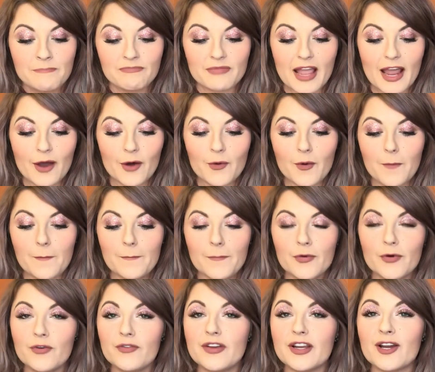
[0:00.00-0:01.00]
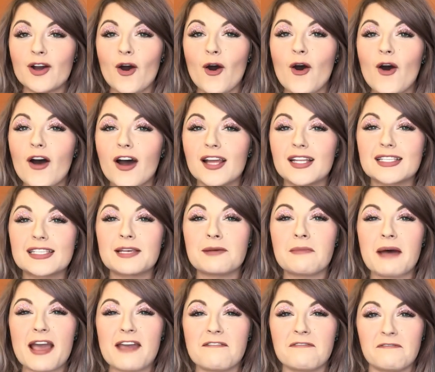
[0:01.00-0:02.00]
Now moving on to
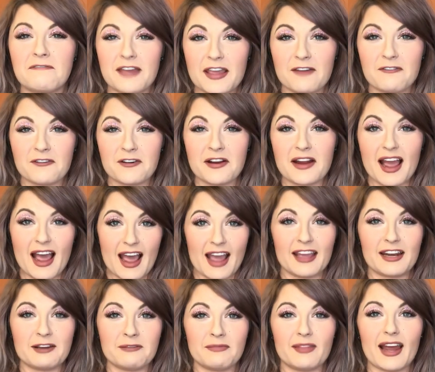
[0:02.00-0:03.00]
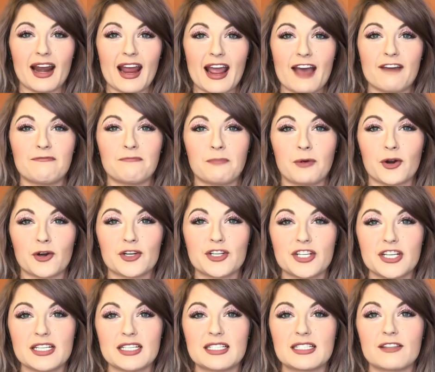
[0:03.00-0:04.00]
my favorite item that I have
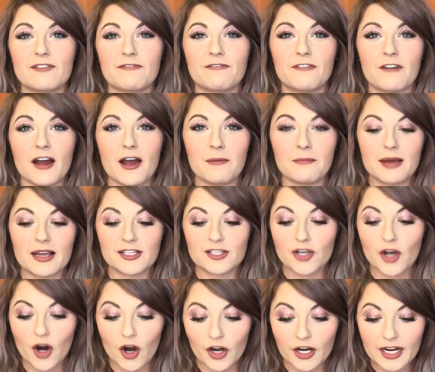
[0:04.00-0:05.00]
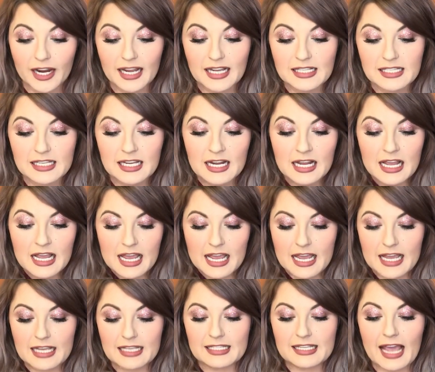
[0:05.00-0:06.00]
purchased from Target
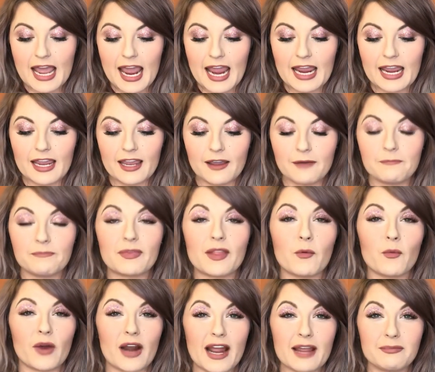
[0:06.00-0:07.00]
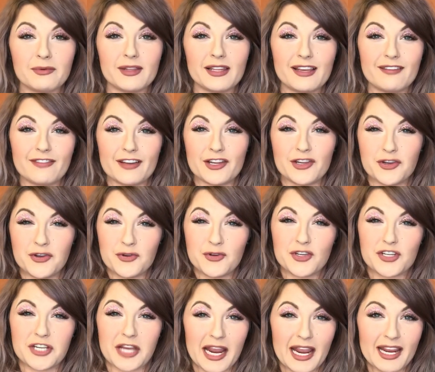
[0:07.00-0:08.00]
is a, what I believe, a new
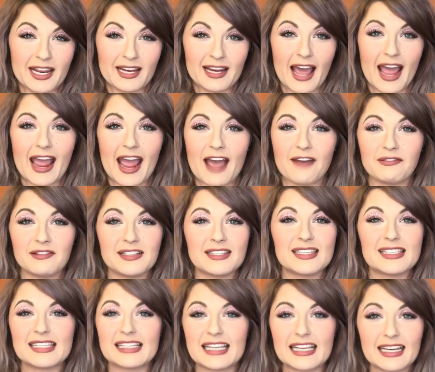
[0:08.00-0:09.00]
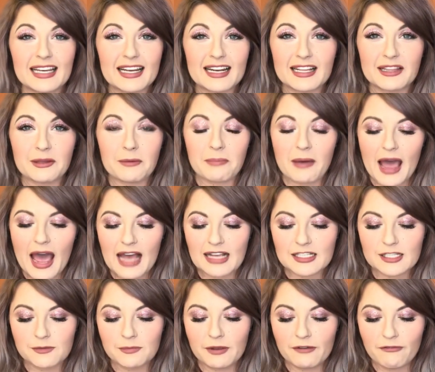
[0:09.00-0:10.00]
shade. I haven't seen it in the
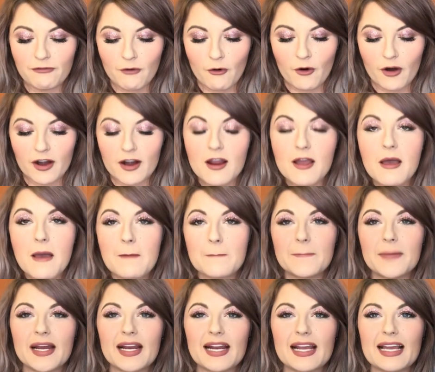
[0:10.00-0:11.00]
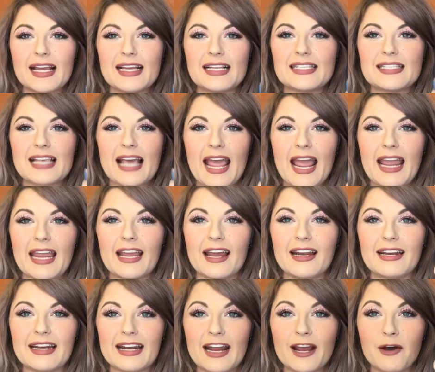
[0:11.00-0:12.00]
past before, but it's a
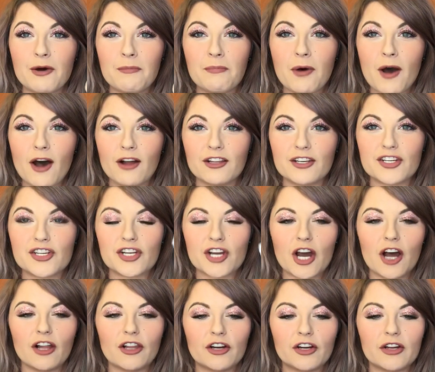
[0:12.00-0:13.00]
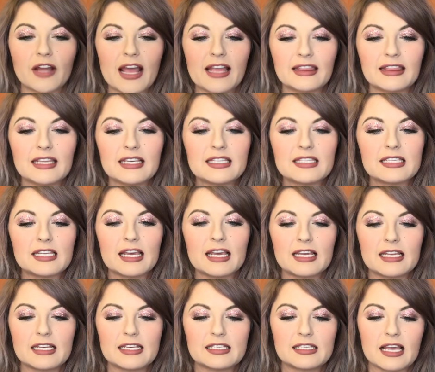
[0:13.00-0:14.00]
nail polish color, and this
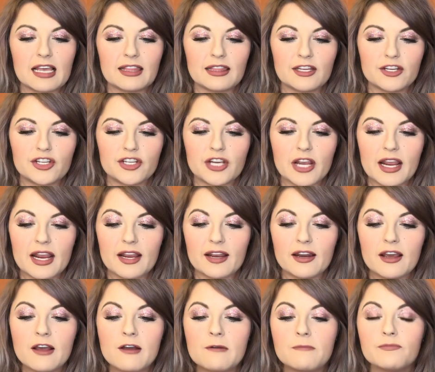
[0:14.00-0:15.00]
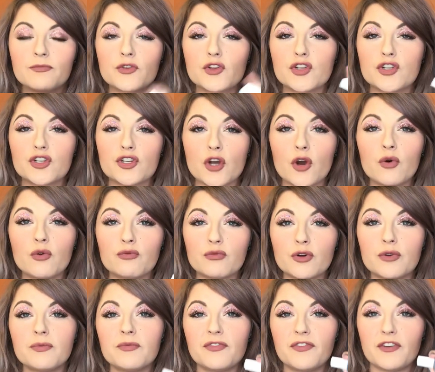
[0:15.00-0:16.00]
is in the shade
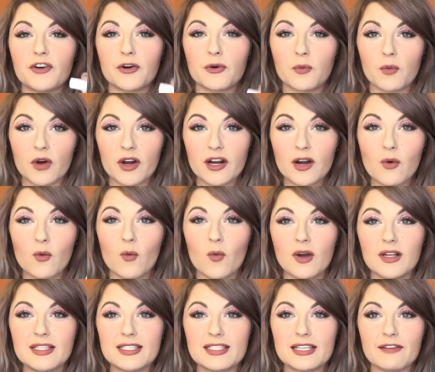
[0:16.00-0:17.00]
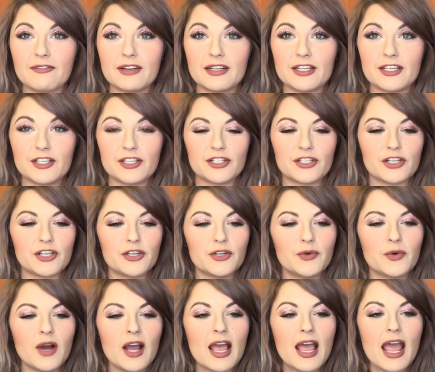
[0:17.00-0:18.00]
Showroom for one one
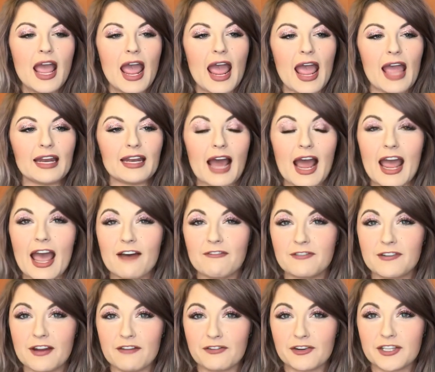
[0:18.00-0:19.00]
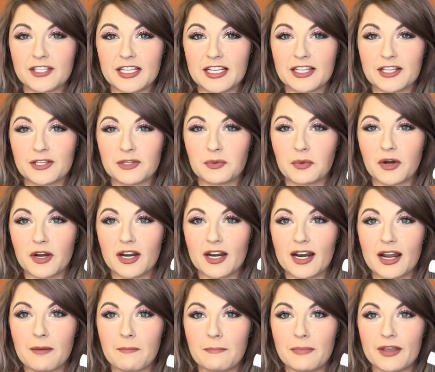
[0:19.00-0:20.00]
seventy-two, and I have never seen this
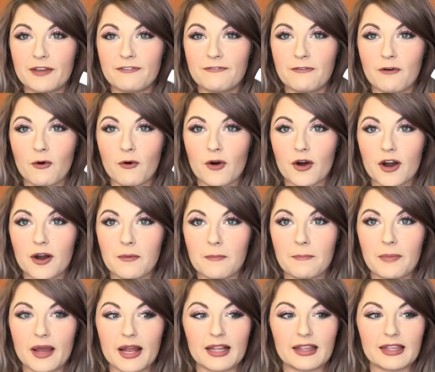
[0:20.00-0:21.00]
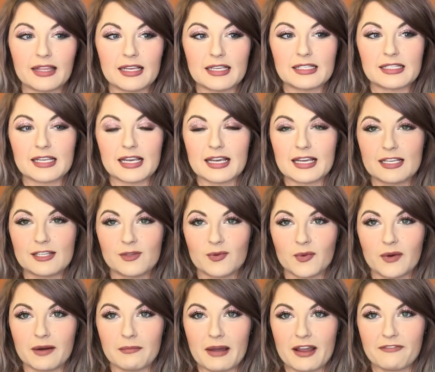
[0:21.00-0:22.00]
one before, but this is
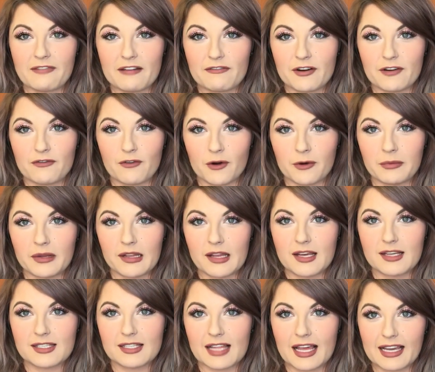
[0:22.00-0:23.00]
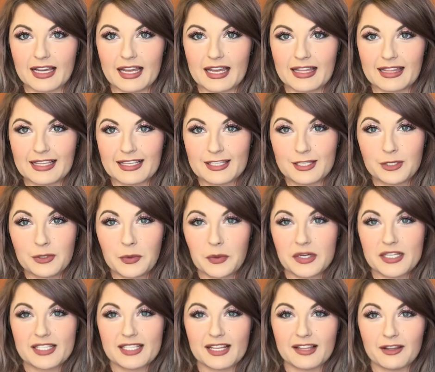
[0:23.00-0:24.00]
one of my favorite formulas, like in this
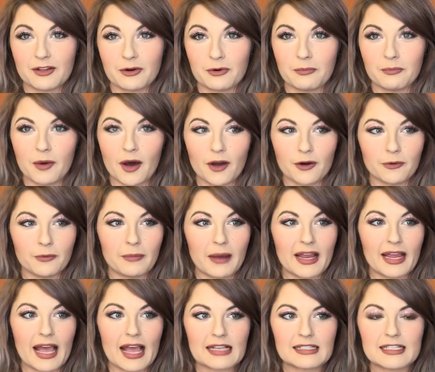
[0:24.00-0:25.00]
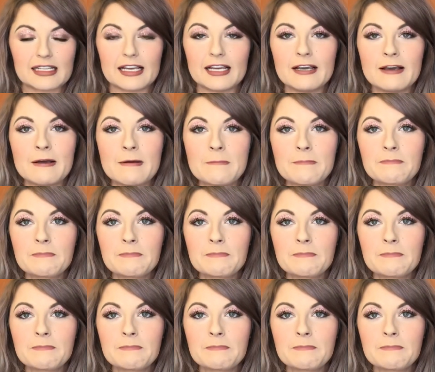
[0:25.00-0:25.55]
twisted little bottle by Essie,